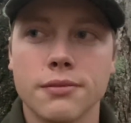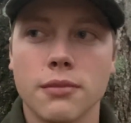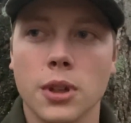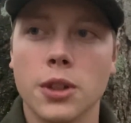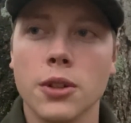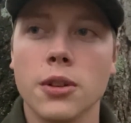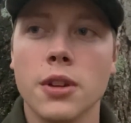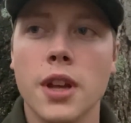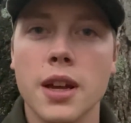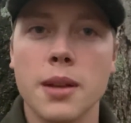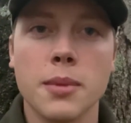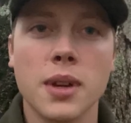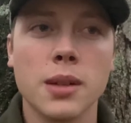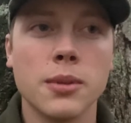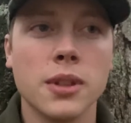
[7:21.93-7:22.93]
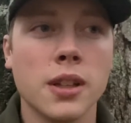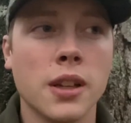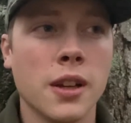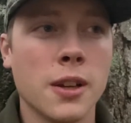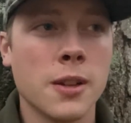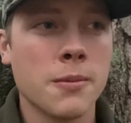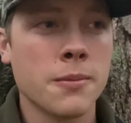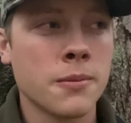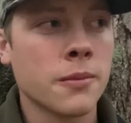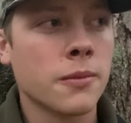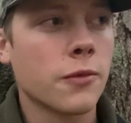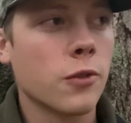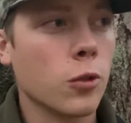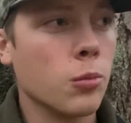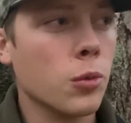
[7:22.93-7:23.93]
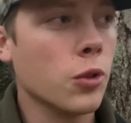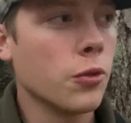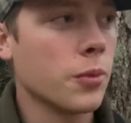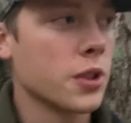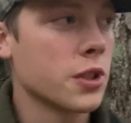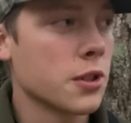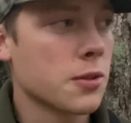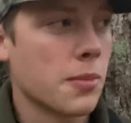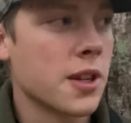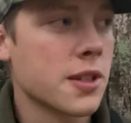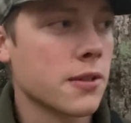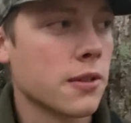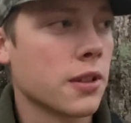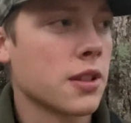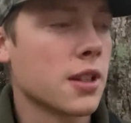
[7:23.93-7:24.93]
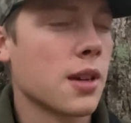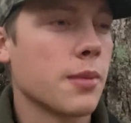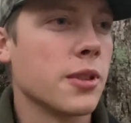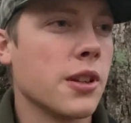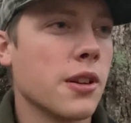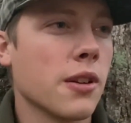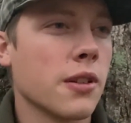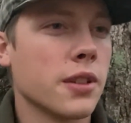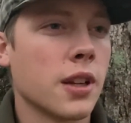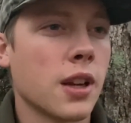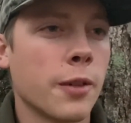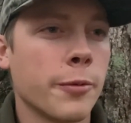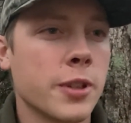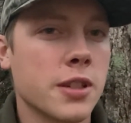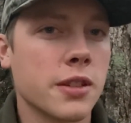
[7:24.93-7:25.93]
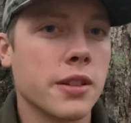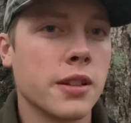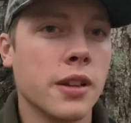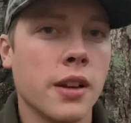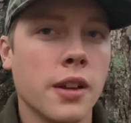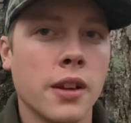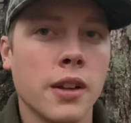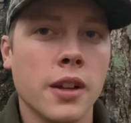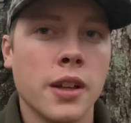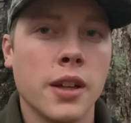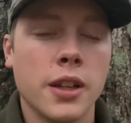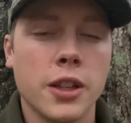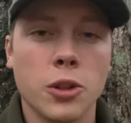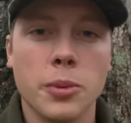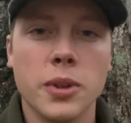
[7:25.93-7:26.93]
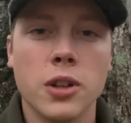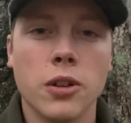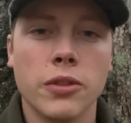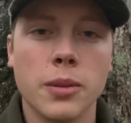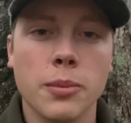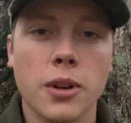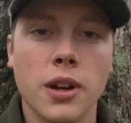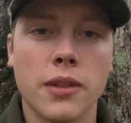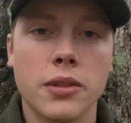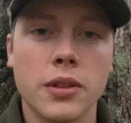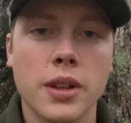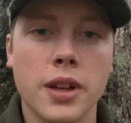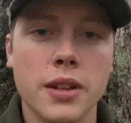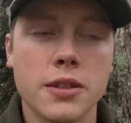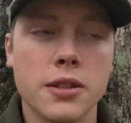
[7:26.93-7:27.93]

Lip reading: a good day maybe for a movement just based on the time of year, and then obviously it'll be November after that.